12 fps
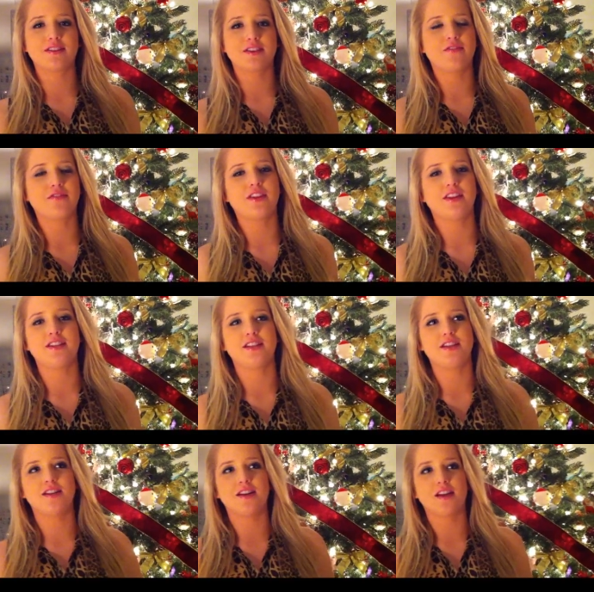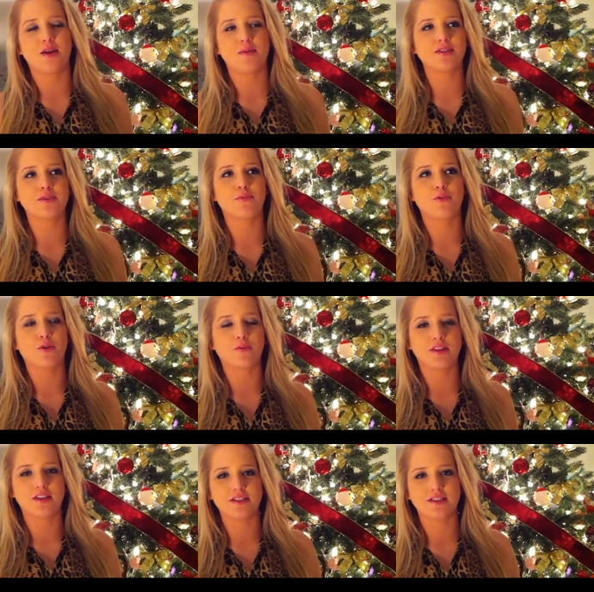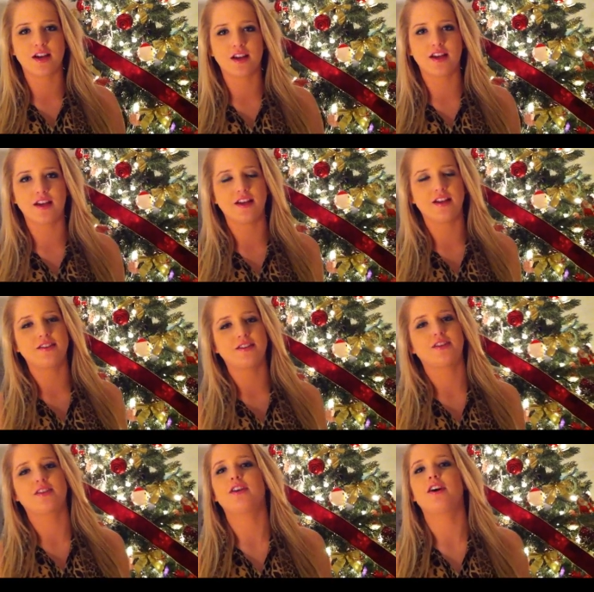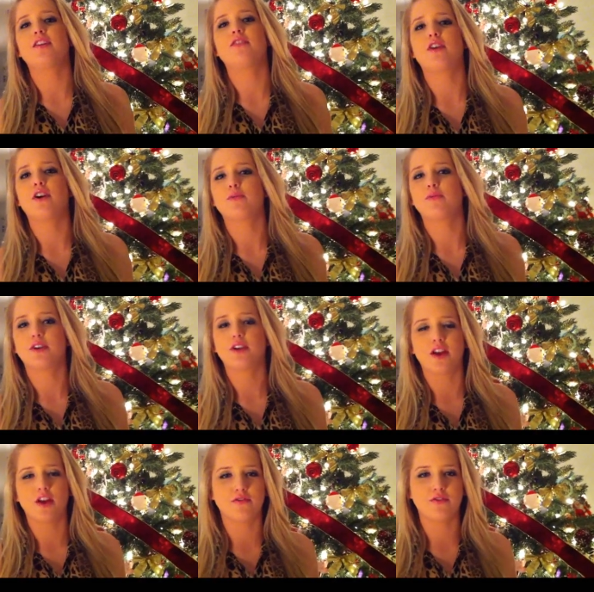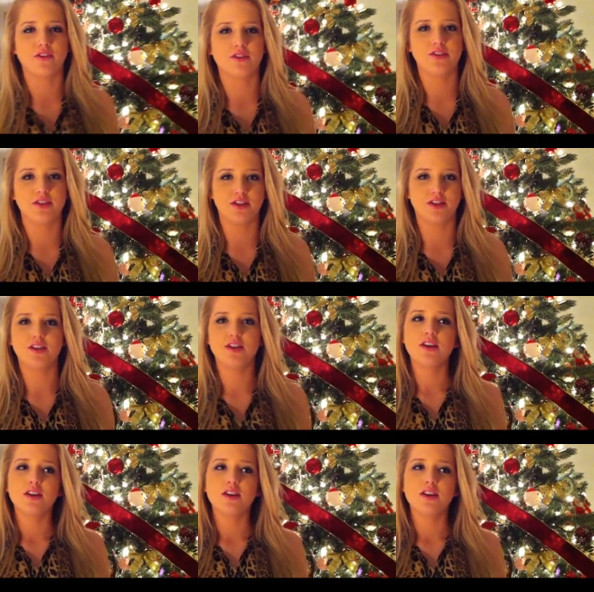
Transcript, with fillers: This definitely didn't, I wasn't born with this talent. It took a lot of hard work and effort to